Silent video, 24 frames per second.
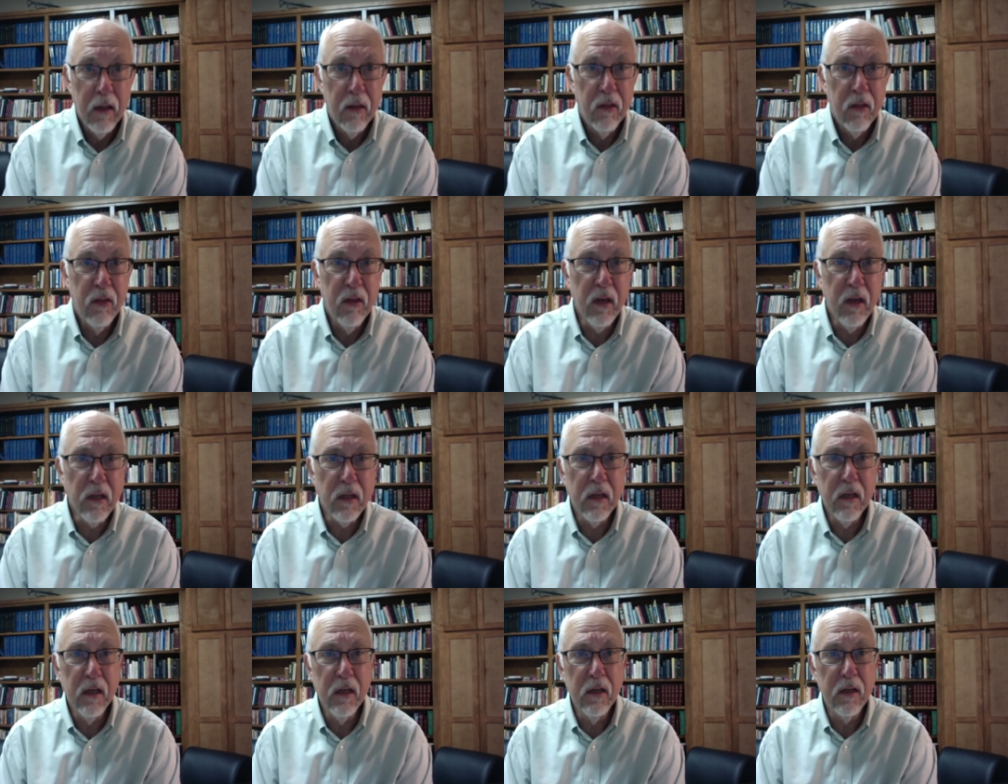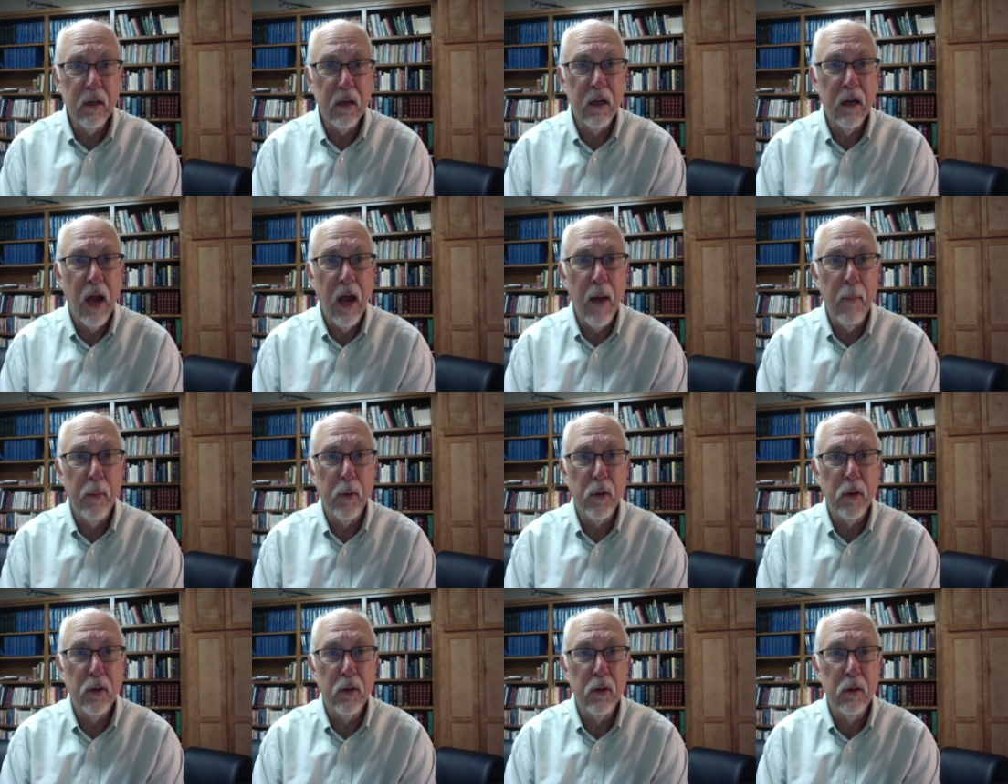this is an
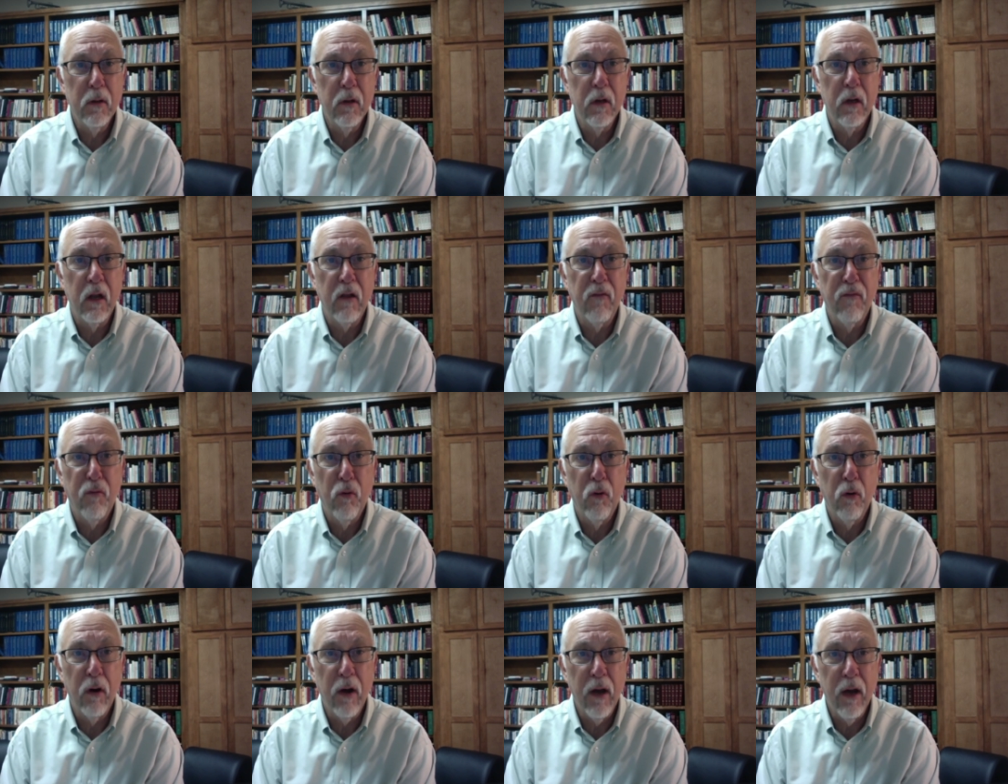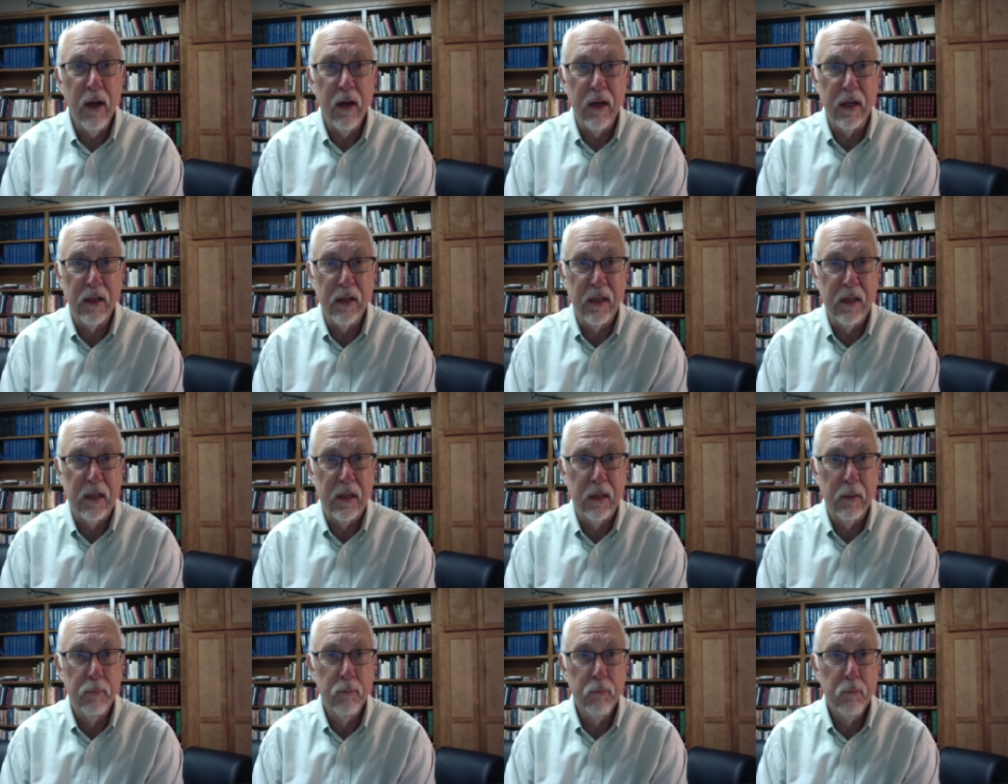opportunity for
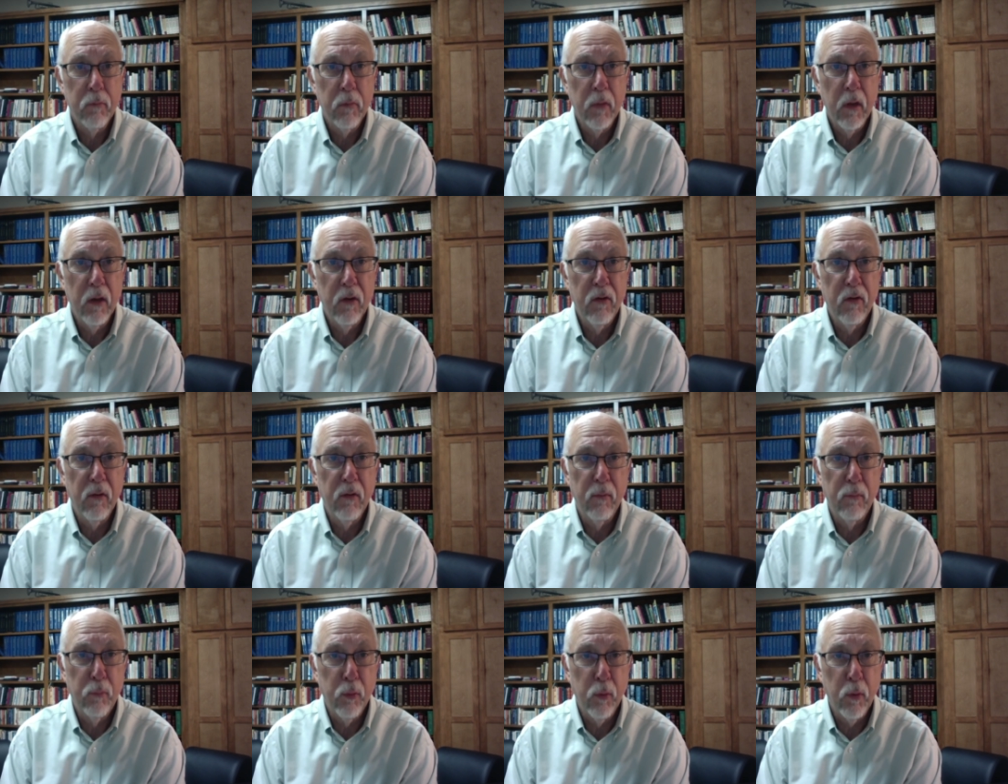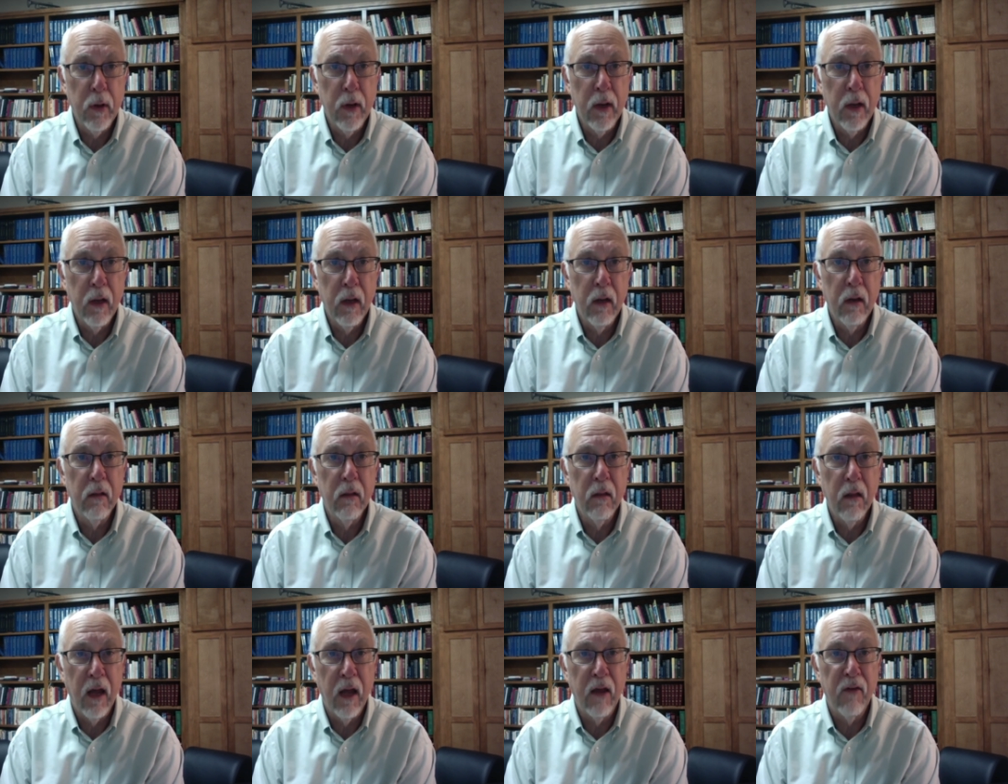us to bring
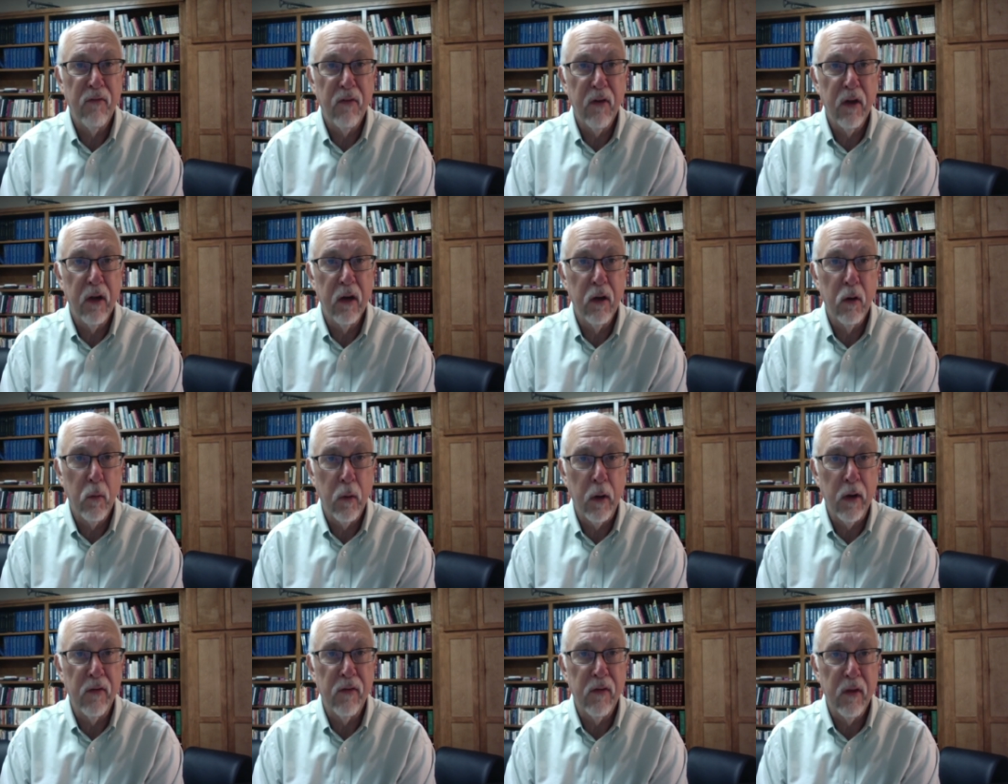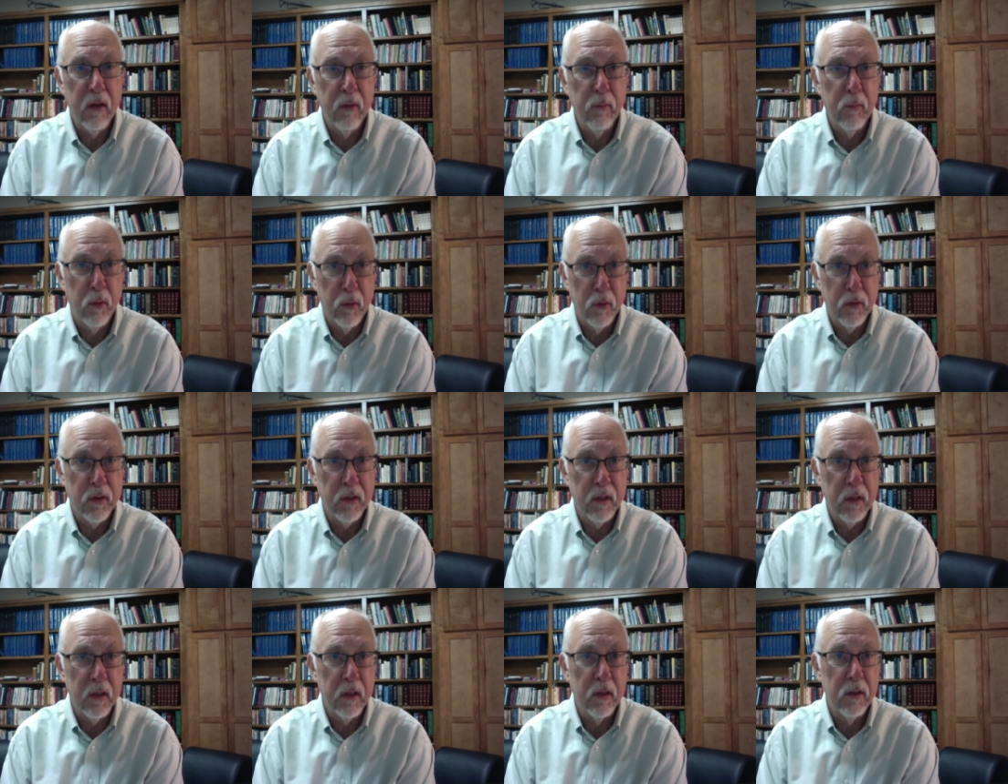life and grace and
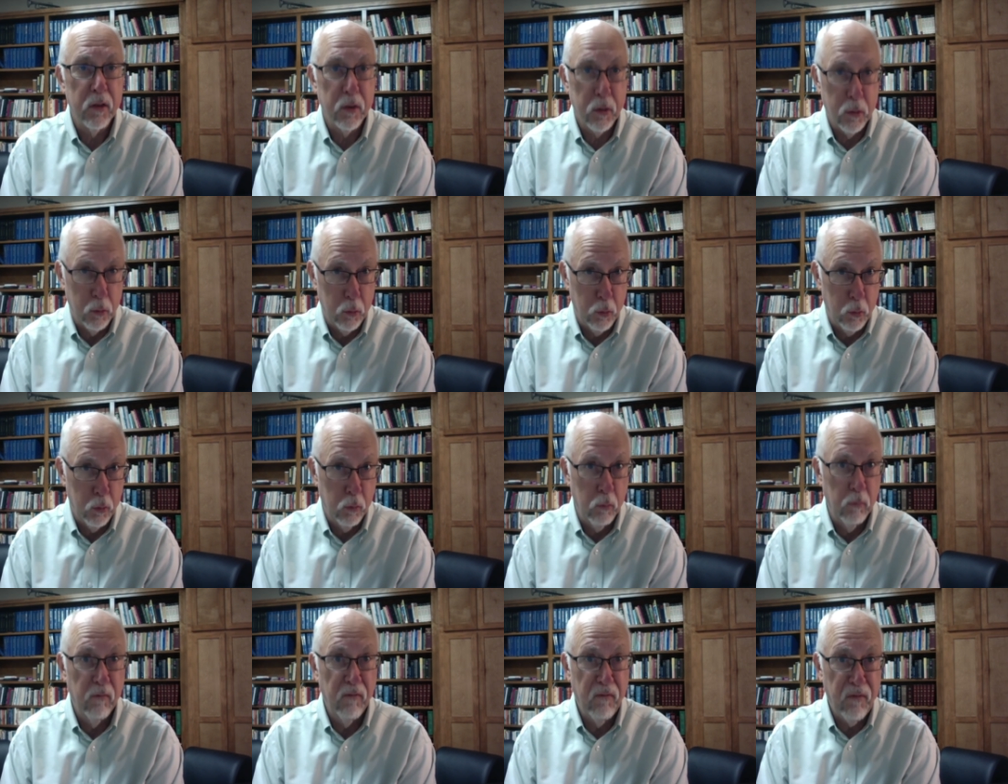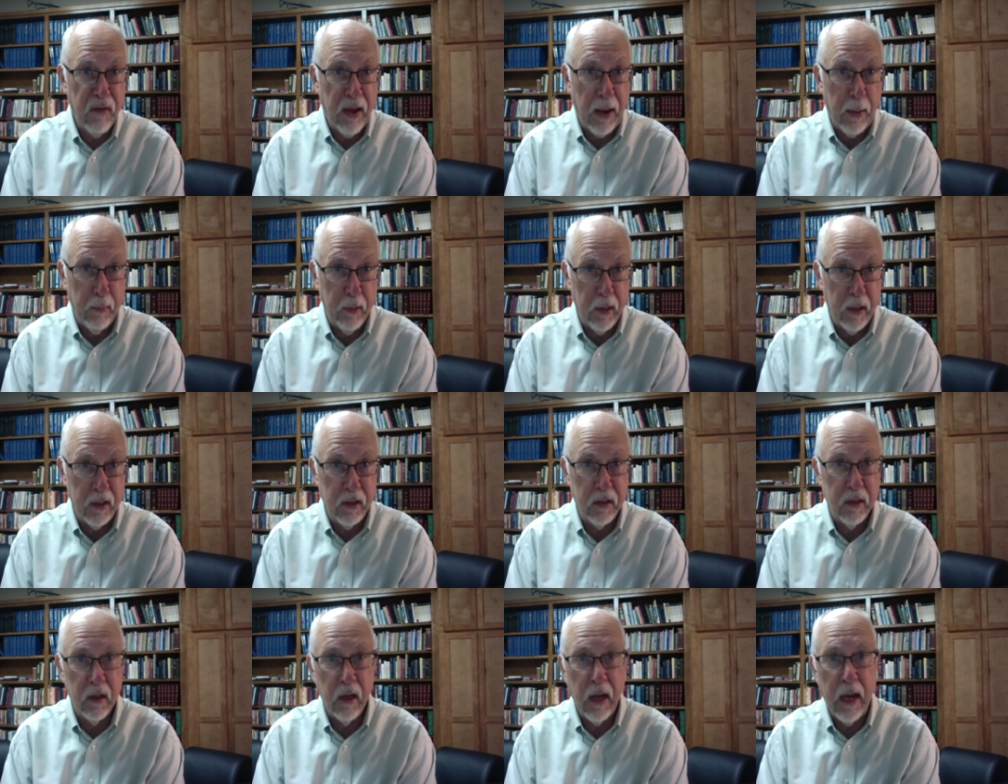mercy to
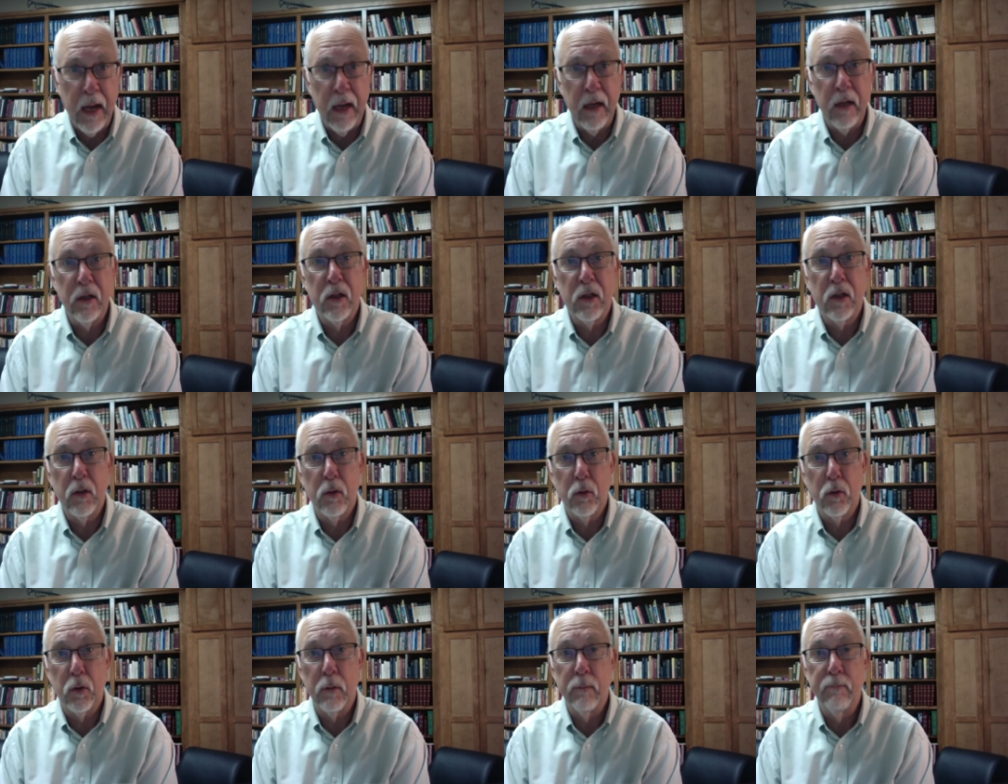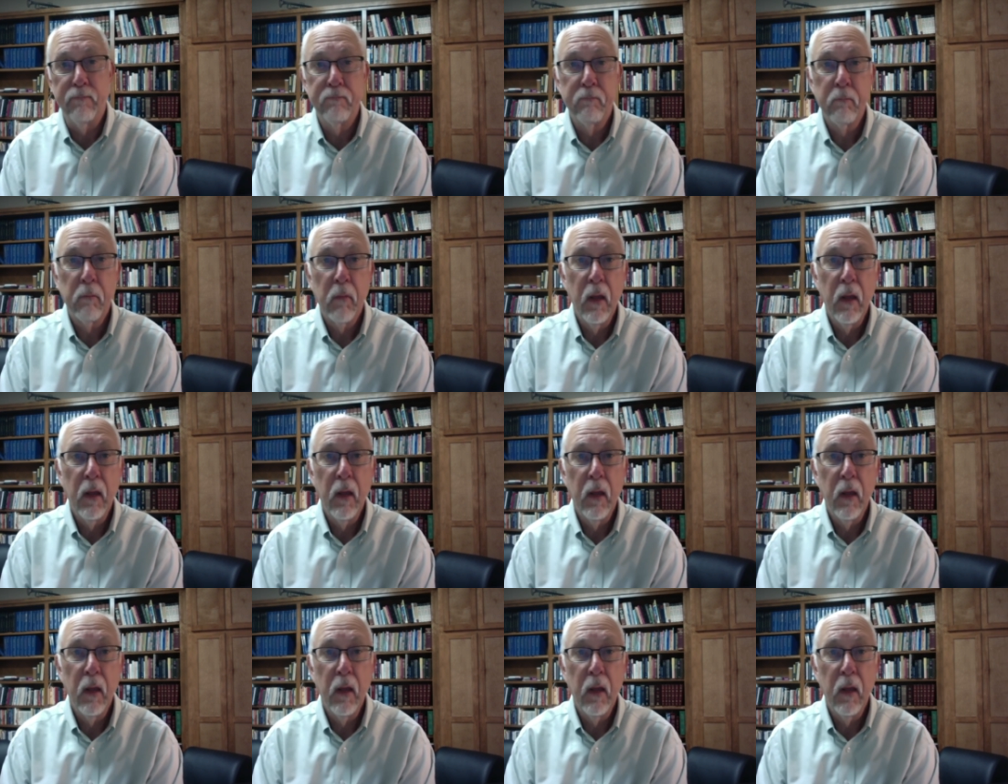families and children.